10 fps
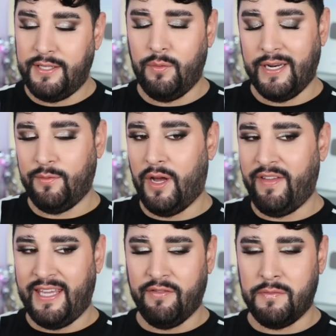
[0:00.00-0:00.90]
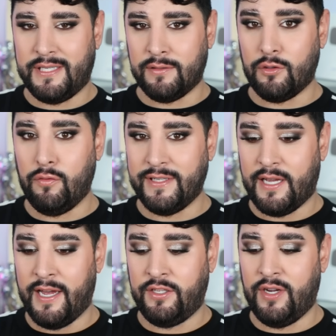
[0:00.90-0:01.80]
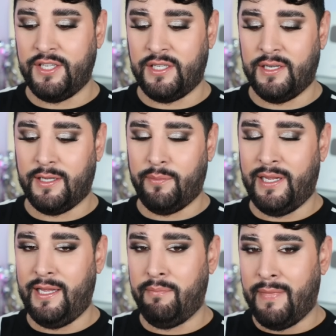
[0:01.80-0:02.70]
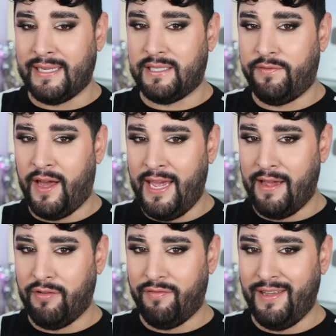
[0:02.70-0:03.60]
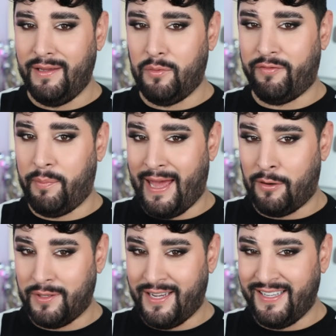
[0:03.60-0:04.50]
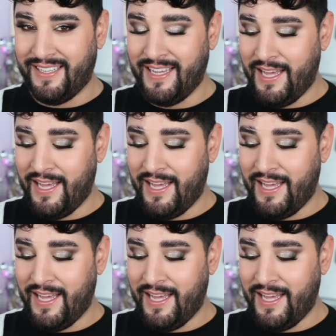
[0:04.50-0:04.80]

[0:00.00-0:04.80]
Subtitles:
do wonder why they give themselves all this hydration and completely mattify everything with a powder.